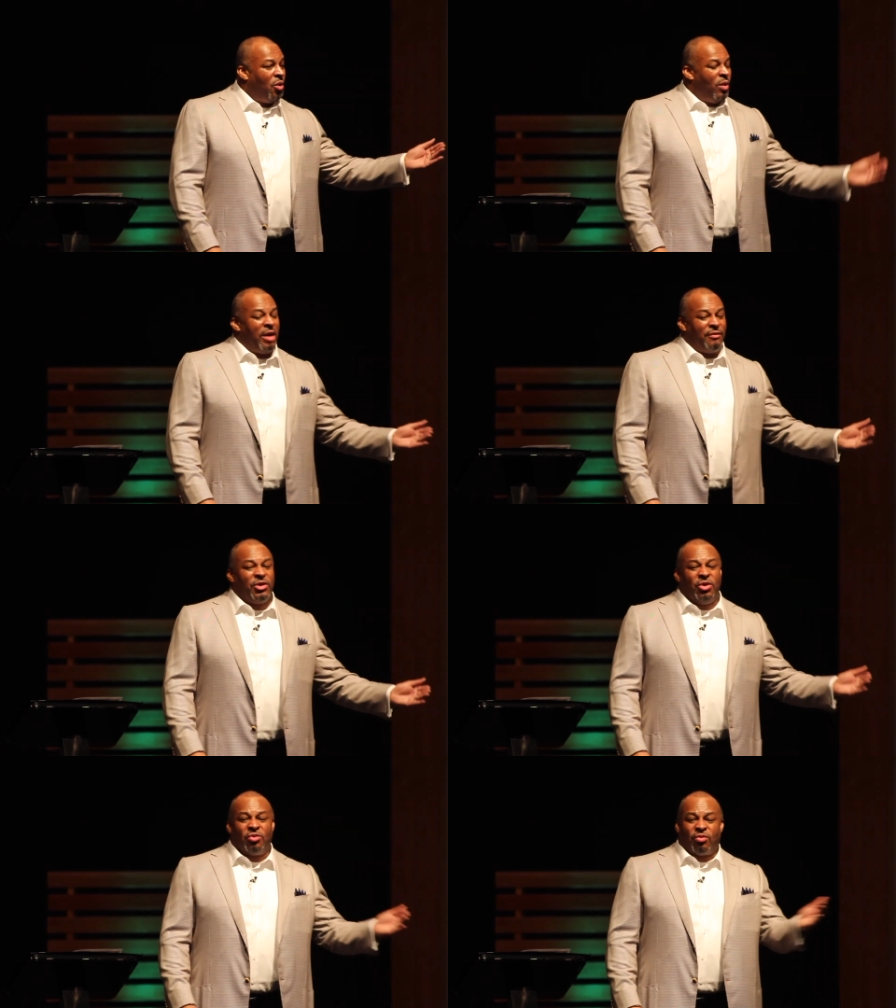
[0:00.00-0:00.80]
whether
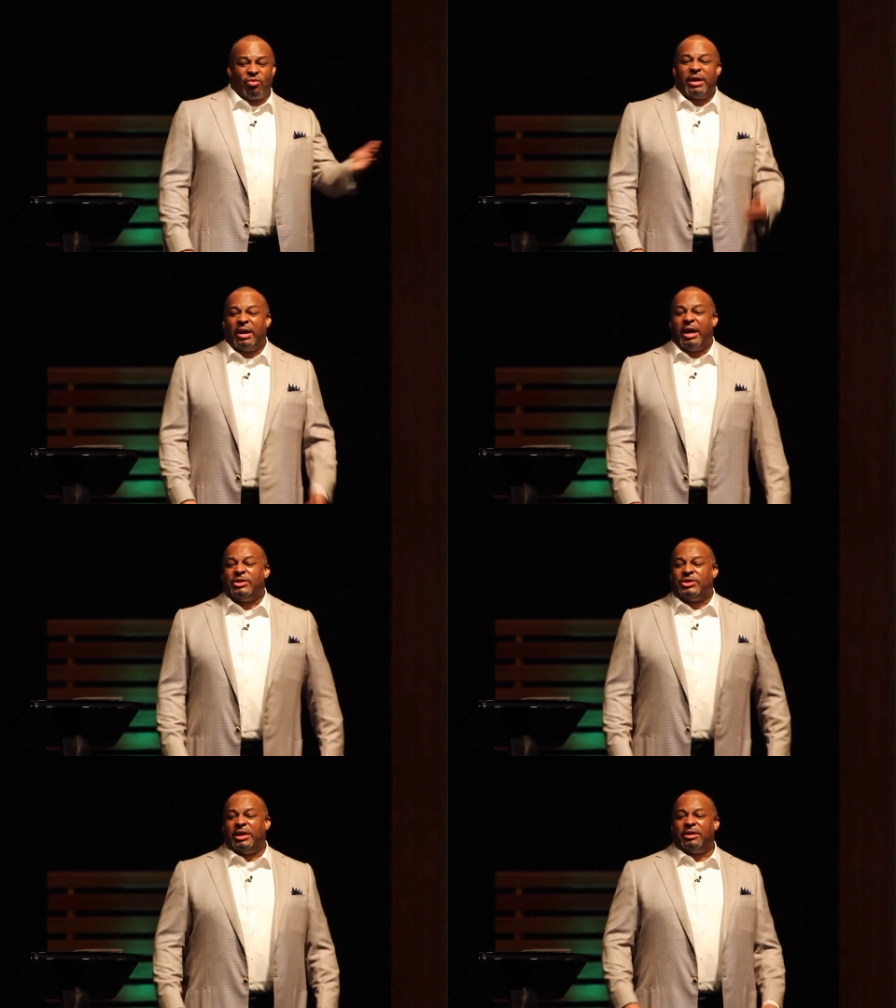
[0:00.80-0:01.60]
you
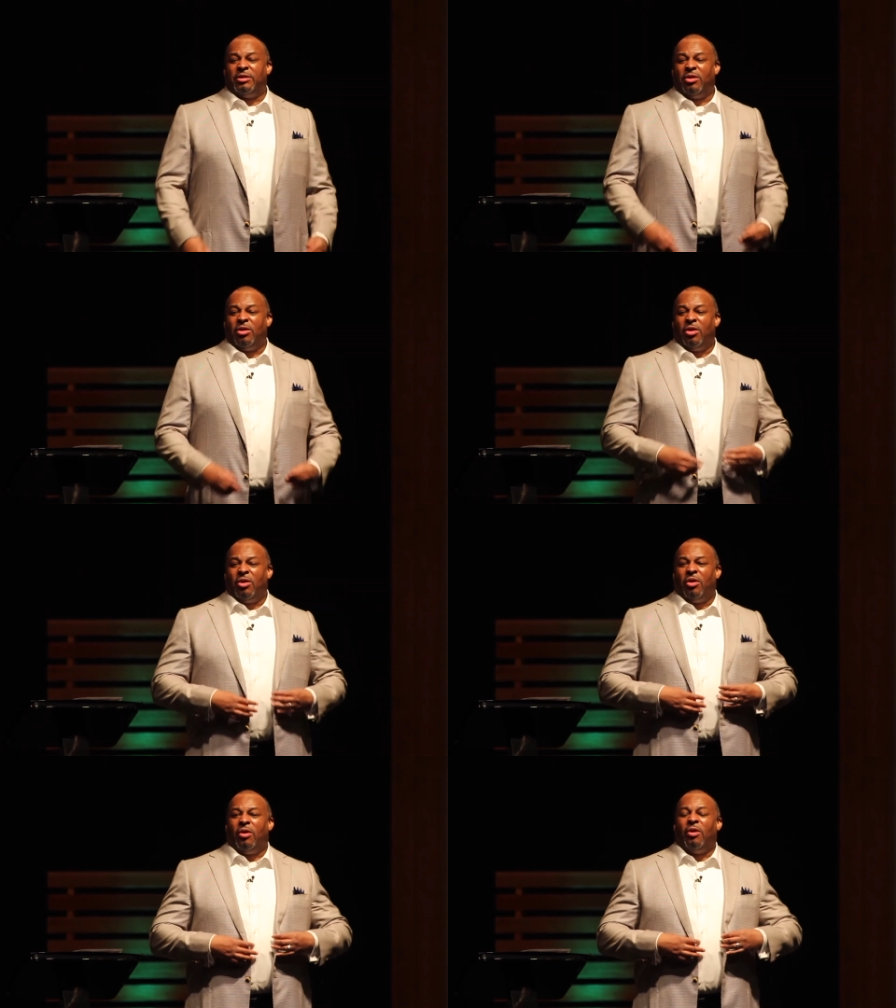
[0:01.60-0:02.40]
realize it
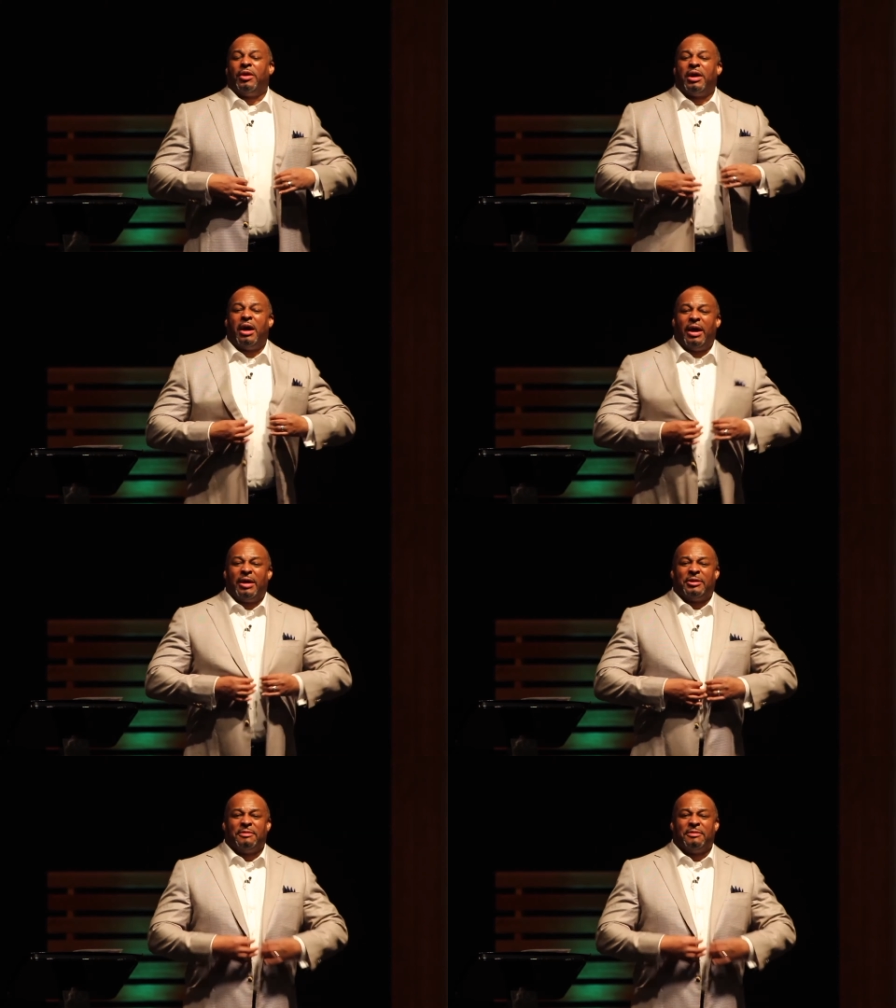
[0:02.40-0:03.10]
or not.